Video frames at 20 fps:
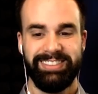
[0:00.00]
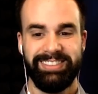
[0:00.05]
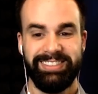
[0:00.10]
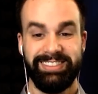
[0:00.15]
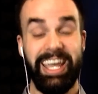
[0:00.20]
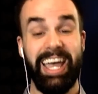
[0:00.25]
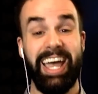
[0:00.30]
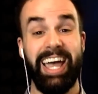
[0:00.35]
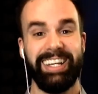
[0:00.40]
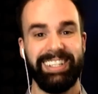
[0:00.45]

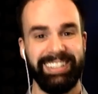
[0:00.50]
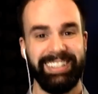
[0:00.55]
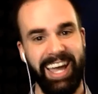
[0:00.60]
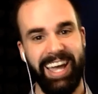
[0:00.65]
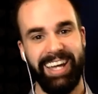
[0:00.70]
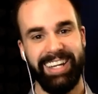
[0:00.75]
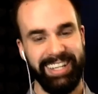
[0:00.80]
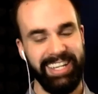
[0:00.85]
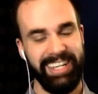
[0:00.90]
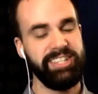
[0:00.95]
Yeah.
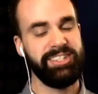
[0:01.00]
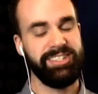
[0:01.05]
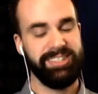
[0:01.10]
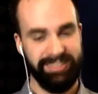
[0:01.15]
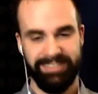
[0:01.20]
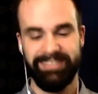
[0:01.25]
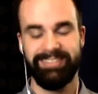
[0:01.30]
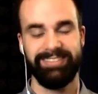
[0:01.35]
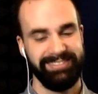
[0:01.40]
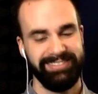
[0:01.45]

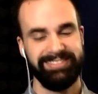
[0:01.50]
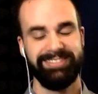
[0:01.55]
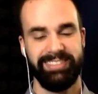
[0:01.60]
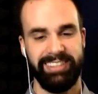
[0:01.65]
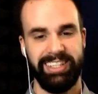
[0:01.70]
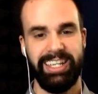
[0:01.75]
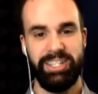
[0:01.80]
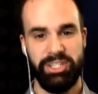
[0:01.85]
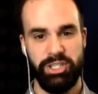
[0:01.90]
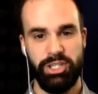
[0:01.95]
It's
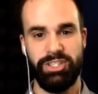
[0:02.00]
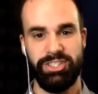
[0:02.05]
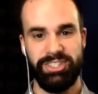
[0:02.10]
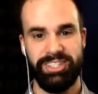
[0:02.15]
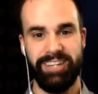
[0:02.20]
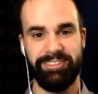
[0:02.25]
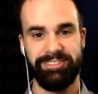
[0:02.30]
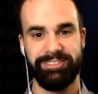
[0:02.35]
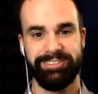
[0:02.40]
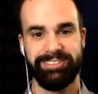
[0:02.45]
good
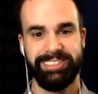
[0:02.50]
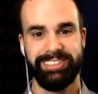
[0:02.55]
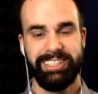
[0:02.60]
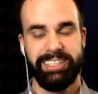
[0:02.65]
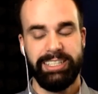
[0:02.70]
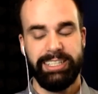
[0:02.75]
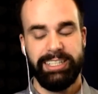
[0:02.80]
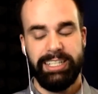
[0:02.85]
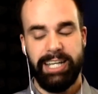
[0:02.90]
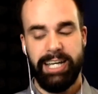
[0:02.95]
stuff.
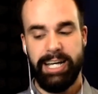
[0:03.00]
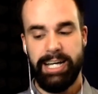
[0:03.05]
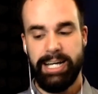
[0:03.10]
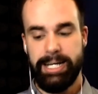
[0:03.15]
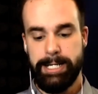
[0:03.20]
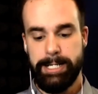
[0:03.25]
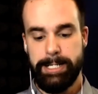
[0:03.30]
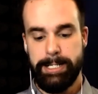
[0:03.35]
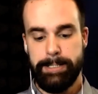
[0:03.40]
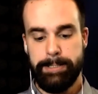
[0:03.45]

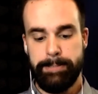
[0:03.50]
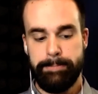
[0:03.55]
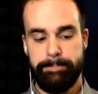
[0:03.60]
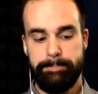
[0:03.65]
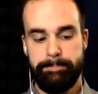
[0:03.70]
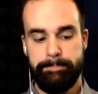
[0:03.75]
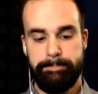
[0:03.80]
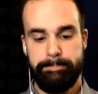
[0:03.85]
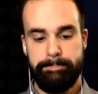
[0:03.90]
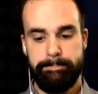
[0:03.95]

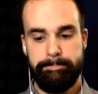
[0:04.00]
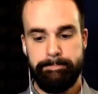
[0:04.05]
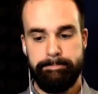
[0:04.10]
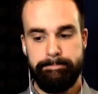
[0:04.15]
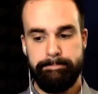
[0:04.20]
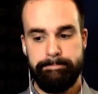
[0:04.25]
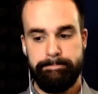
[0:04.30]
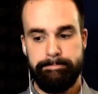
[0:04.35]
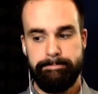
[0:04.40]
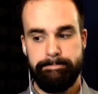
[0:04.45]

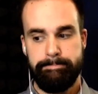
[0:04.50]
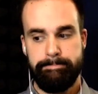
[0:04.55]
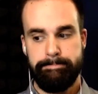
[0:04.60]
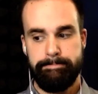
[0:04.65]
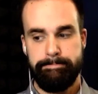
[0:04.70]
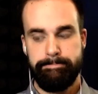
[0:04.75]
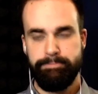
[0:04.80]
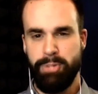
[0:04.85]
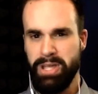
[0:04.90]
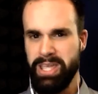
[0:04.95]

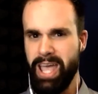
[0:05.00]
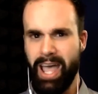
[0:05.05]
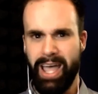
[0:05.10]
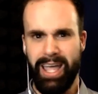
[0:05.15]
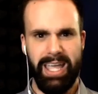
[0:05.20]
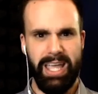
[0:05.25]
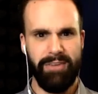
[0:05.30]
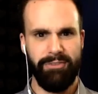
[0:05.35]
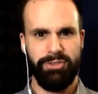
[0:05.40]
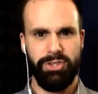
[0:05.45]
But yeah,
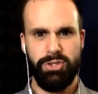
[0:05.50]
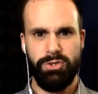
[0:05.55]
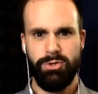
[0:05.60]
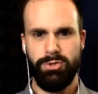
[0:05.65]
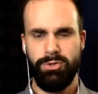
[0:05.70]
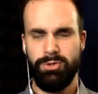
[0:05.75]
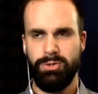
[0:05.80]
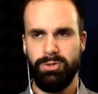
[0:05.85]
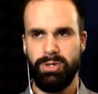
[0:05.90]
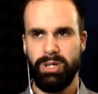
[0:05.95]
if
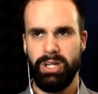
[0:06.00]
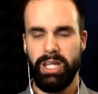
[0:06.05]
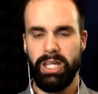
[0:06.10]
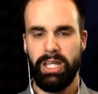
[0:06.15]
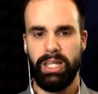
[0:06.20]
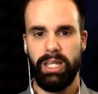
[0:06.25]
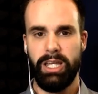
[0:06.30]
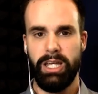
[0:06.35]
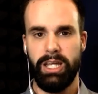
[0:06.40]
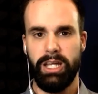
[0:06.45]
you,
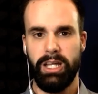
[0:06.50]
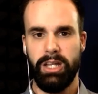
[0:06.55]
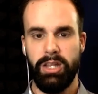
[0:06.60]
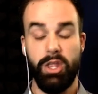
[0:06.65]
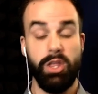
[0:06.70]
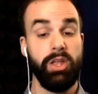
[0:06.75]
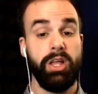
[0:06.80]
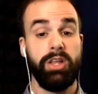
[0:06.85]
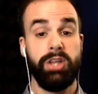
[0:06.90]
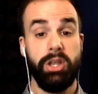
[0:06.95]

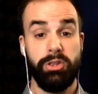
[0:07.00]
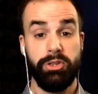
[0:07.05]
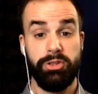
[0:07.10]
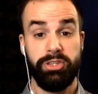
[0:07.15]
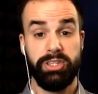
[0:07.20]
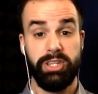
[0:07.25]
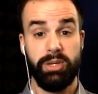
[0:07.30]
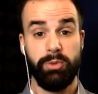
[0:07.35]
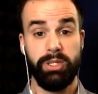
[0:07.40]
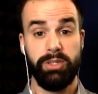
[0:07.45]
another
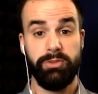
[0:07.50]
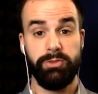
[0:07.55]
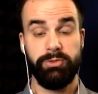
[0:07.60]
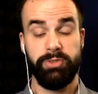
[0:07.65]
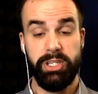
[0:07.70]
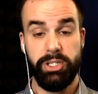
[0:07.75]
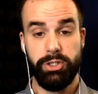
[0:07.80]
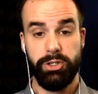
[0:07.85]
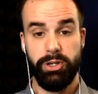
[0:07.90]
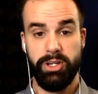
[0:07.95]
thing that we
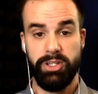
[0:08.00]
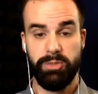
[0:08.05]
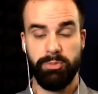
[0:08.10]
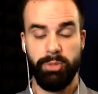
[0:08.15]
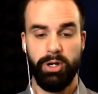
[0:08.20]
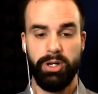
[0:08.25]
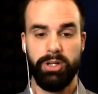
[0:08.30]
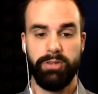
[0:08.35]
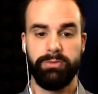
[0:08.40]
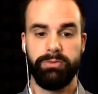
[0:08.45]
feature as a
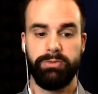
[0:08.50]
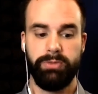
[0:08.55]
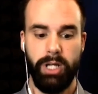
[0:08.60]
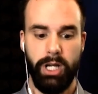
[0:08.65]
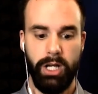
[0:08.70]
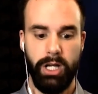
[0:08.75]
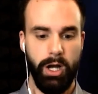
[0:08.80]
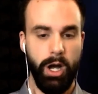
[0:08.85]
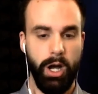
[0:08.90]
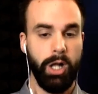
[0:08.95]
part of
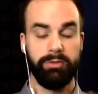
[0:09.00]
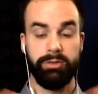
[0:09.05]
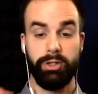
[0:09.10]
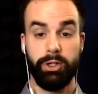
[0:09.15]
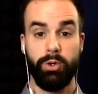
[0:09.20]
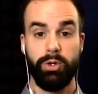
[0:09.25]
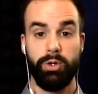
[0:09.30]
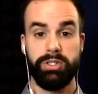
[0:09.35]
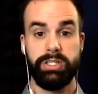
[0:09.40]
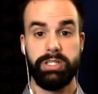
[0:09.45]
all of
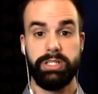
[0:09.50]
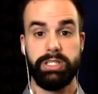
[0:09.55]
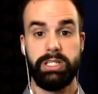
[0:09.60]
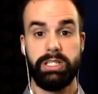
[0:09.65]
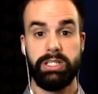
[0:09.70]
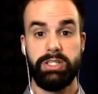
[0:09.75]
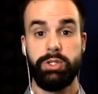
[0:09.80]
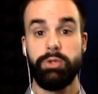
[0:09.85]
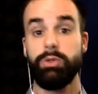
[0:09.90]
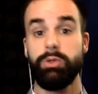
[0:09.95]
our courses
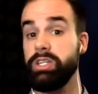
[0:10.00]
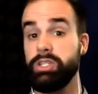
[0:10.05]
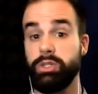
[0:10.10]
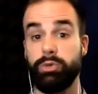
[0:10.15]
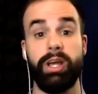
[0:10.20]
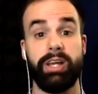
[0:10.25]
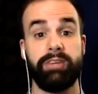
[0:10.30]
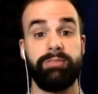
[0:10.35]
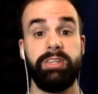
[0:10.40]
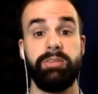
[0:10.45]
is you get
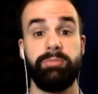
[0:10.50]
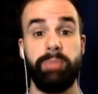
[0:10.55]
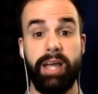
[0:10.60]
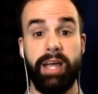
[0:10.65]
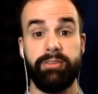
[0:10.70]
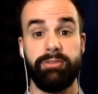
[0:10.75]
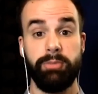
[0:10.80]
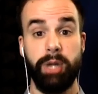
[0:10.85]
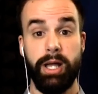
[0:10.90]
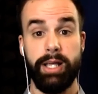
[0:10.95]
direct
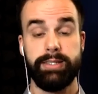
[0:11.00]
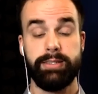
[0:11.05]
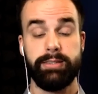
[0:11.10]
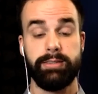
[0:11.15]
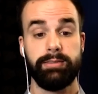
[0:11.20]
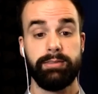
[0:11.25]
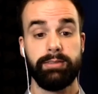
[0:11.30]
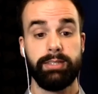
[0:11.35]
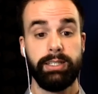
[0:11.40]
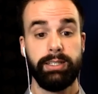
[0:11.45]
feedback from
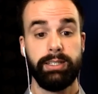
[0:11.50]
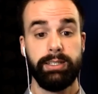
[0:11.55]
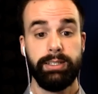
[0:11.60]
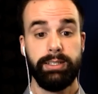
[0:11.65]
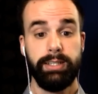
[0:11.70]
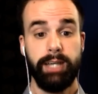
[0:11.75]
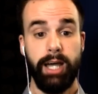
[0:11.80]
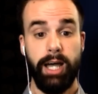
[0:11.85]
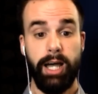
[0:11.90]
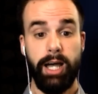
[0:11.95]
us.
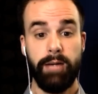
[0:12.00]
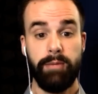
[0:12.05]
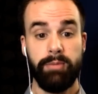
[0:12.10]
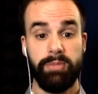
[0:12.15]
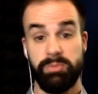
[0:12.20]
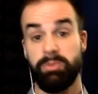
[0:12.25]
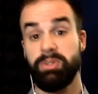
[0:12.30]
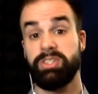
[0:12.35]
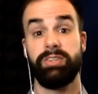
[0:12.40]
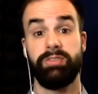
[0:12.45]

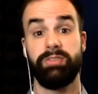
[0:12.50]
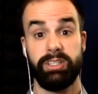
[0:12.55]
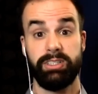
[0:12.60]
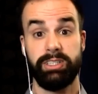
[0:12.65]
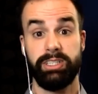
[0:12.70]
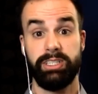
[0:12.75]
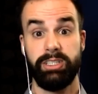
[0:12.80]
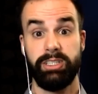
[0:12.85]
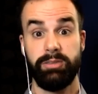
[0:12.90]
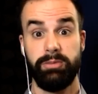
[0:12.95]

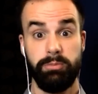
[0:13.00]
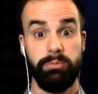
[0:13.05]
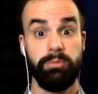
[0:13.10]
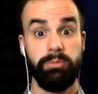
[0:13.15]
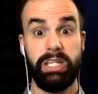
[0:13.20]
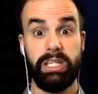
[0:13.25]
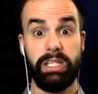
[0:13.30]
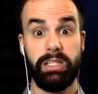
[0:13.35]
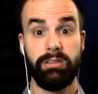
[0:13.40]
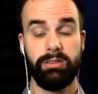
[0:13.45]
Specifically
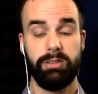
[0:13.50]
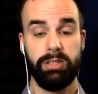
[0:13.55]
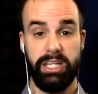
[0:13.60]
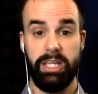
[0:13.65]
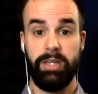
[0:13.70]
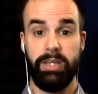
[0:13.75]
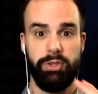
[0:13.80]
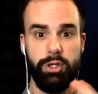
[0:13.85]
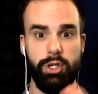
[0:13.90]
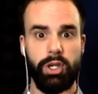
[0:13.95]
me.
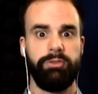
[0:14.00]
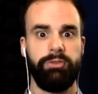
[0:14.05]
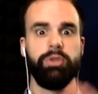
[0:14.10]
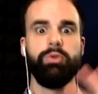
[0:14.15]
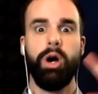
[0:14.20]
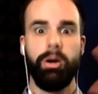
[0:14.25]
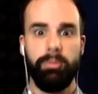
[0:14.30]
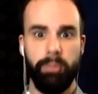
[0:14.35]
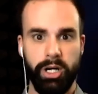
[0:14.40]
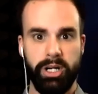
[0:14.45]
Like if
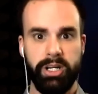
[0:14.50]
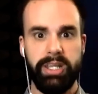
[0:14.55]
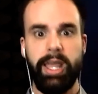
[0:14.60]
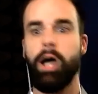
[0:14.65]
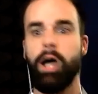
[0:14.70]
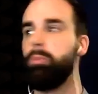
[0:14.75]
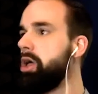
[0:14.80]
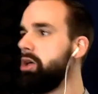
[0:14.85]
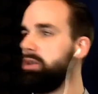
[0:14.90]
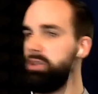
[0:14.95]
you want marketing
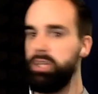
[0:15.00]
help, I'll